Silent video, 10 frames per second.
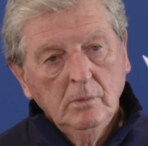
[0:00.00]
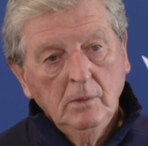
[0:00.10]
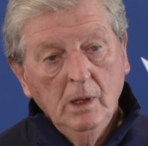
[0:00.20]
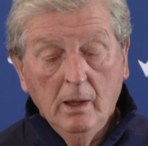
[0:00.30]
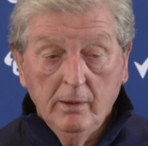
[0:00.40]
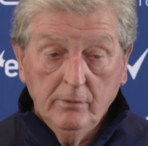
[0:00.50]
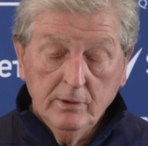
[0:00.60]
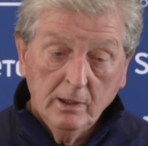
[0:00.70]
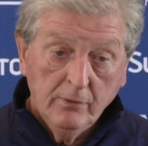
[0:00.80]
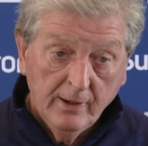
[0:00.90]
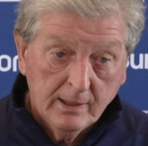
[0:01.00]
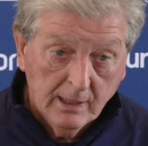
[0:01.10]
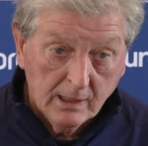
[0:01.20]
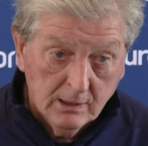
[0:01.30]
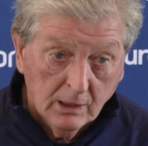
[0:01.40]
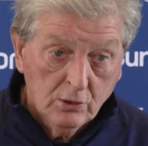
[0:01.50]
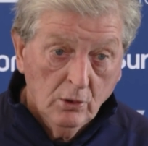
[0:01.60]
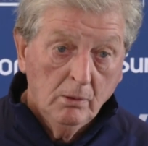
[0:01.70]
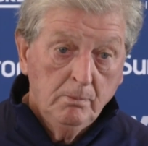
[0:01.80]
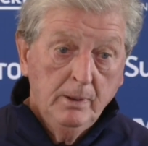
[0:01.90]
Yeah, they've done a fantastic
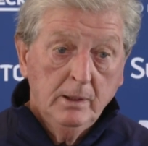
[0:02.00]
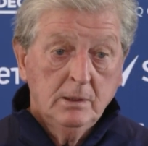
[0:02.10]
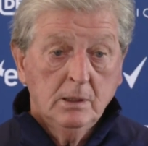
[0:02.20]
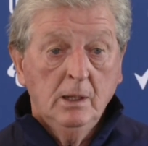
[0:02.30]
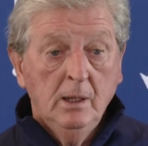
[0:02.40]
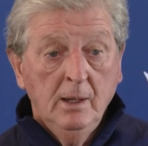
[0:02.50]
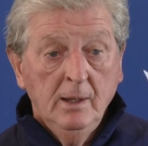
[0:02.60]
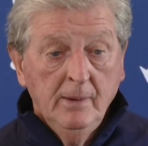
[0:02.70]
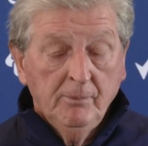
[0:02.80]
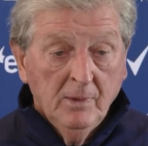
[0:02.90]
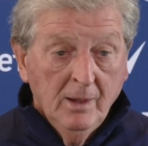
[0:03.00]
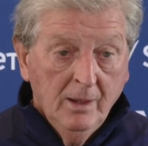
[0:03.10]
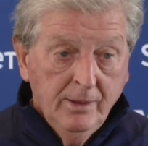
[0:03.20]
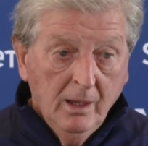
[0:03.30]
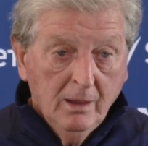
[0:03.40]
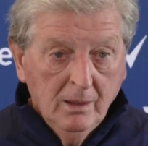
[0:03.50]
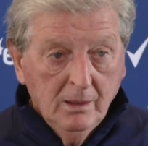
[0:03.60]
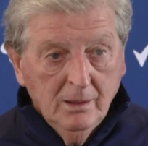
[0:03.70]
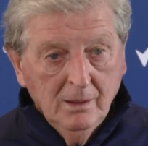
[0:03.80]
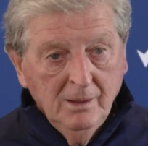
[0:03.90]
job, but uh, I think
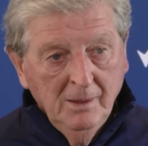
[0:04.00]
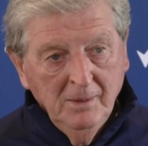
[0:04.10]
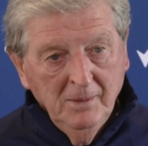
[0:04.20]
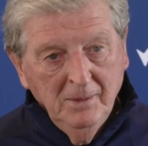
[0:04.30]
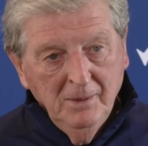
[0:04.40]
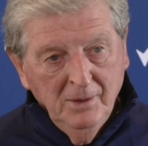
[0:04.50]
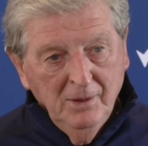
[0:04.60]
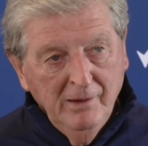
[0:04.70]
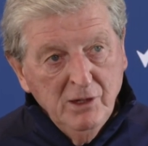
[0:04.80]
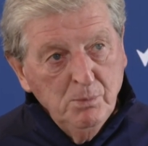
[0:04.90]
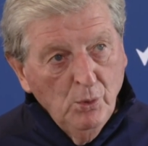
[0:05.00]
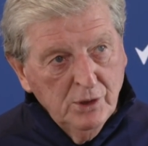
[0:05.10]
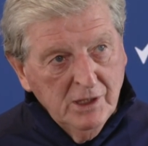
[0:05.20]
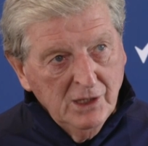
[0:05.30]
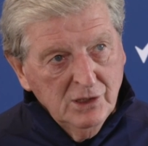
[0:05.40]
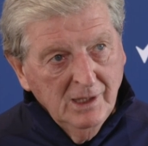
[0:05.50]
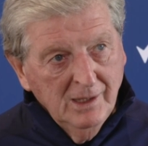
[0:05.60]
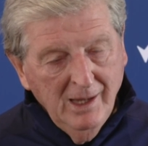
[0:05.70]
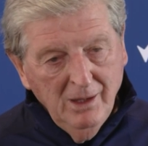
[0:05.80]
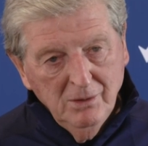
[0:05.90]
that there is more
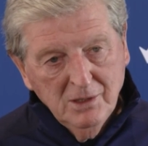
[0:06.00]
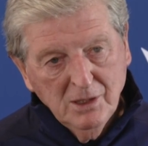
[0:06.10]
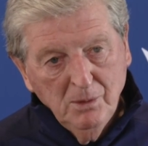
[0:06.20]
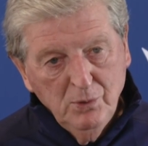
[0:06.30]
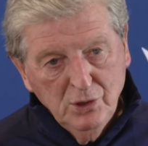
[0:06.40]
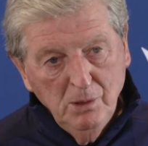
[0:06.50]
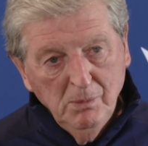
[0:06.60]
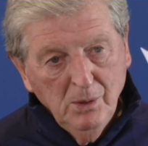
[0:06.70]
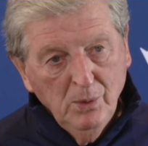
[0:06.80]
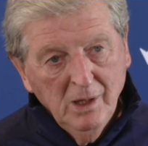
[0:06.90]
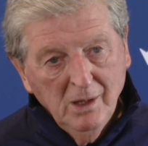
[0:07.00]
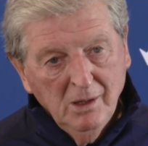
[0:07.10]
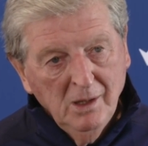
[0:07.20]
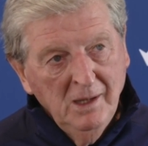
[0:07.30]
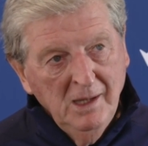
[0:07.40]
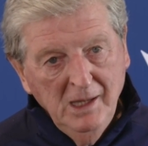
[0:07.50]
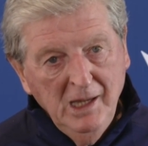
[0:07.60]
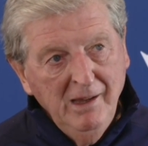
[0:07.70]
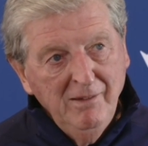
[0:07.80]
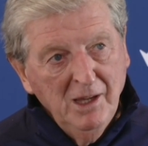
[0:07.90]
testing now, so presumably we are
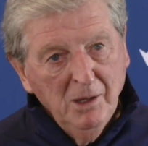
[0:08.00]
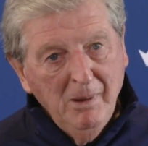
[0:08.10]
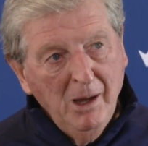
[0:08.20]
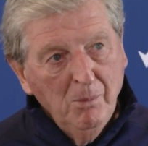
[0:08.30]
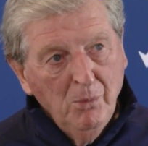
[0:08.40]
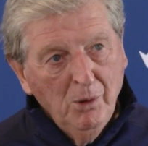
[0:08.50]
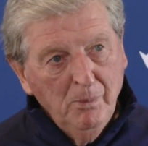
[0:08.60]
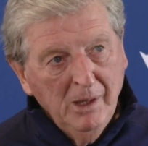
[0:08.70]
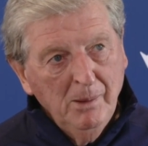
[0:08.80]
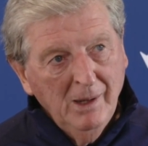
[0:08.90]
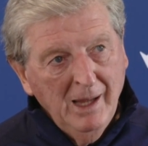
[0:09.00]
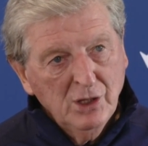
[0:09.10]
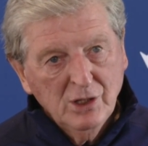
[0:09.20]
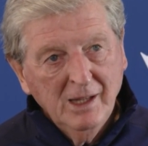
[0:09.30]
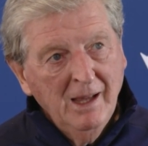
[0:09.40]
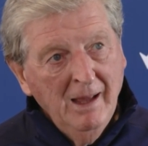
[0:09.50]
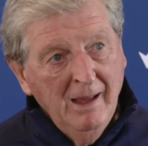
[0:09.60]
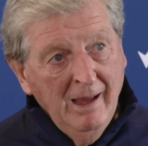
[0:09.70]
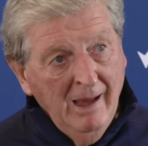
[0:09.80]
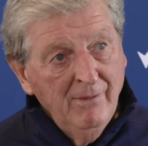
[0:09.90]
hearing about more people actually
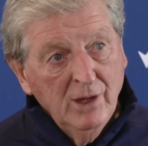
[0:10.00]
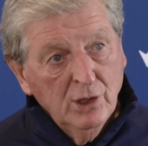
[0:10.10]
having